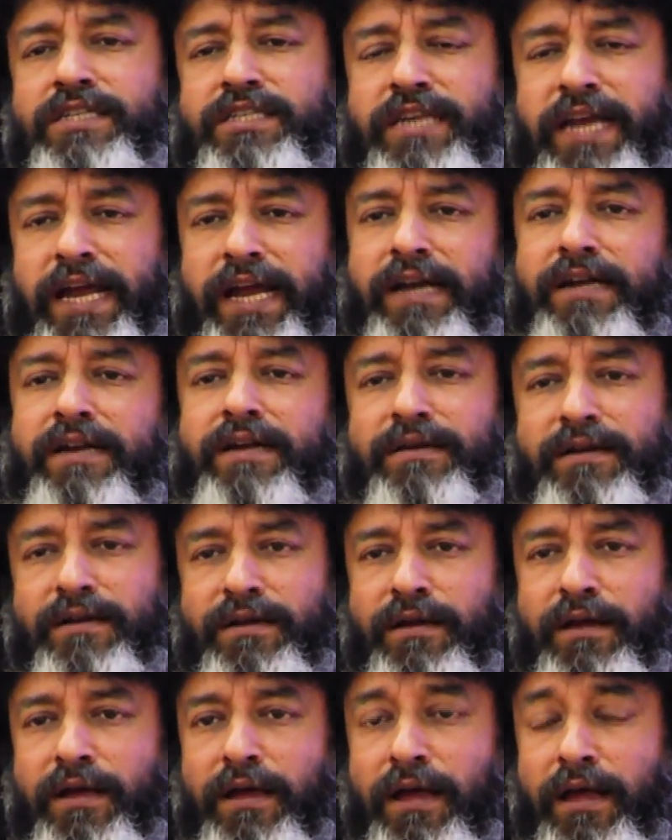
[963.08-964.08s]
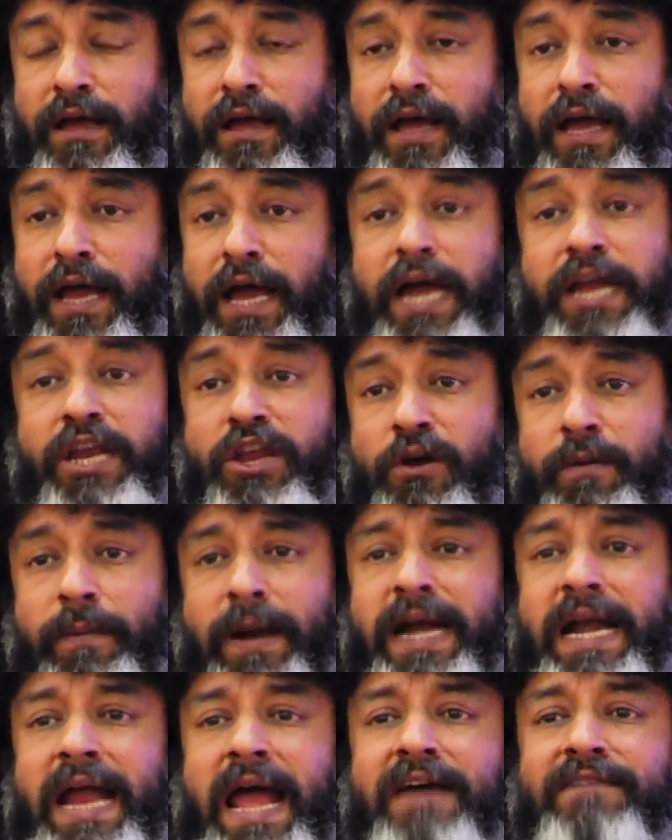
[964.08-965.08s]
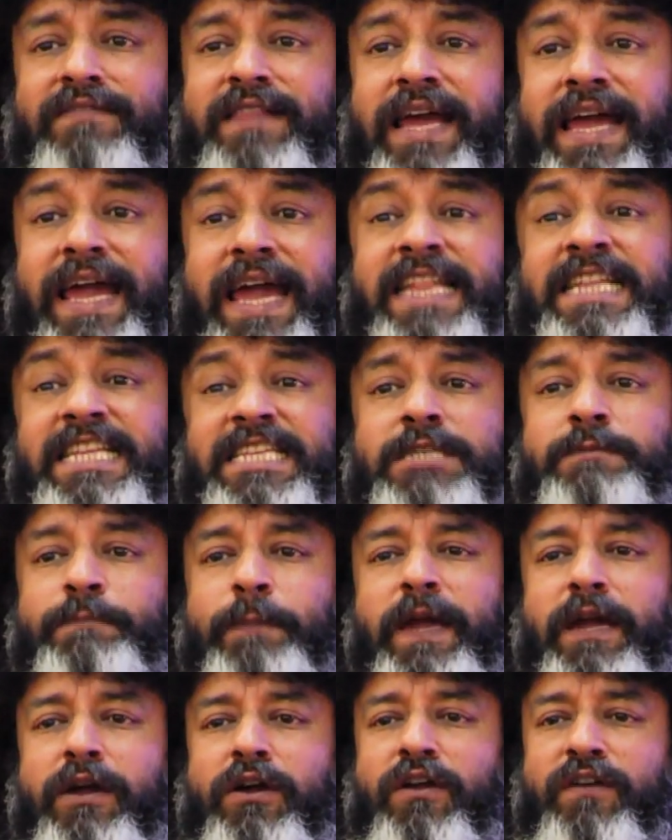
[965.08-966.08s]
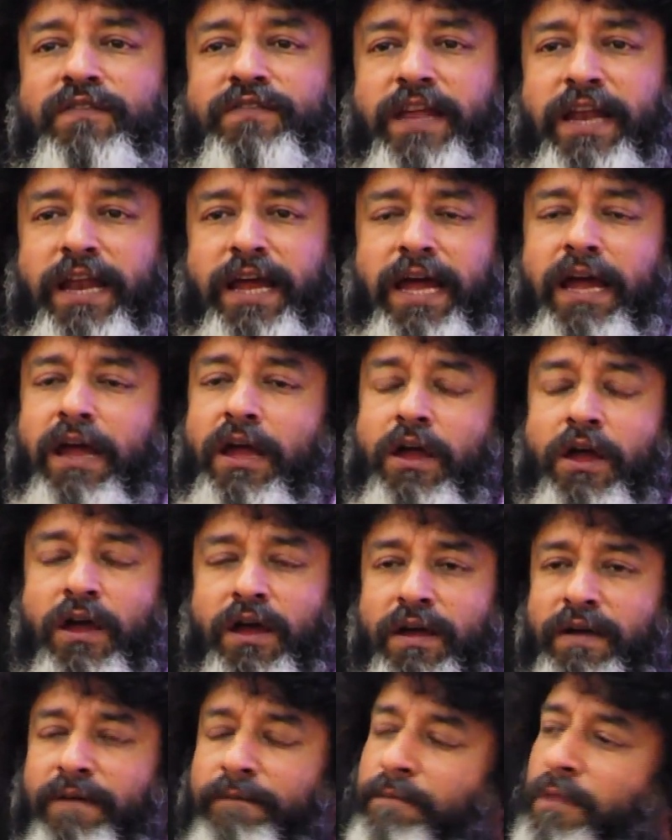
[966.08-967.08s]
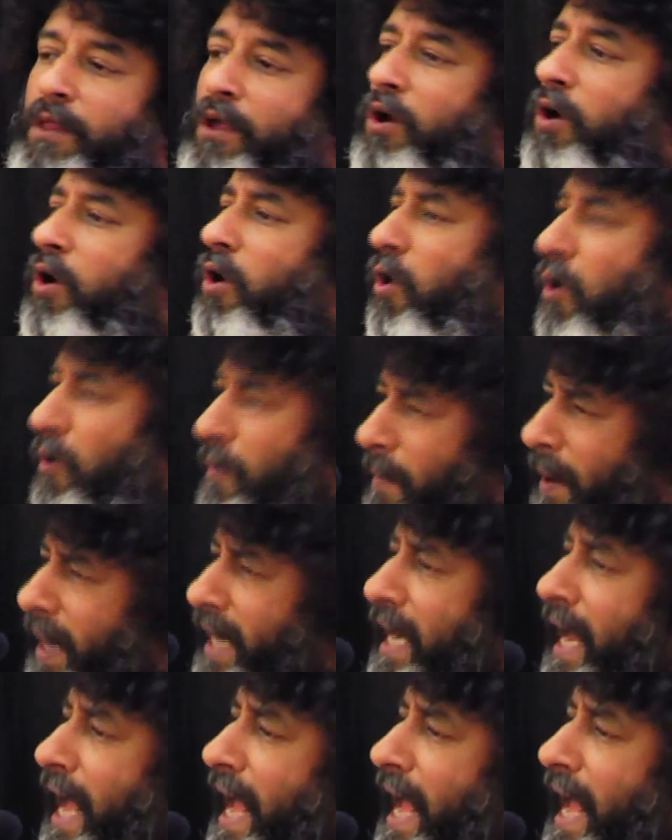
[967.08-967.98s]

state, and you might have the end speaker of the day who might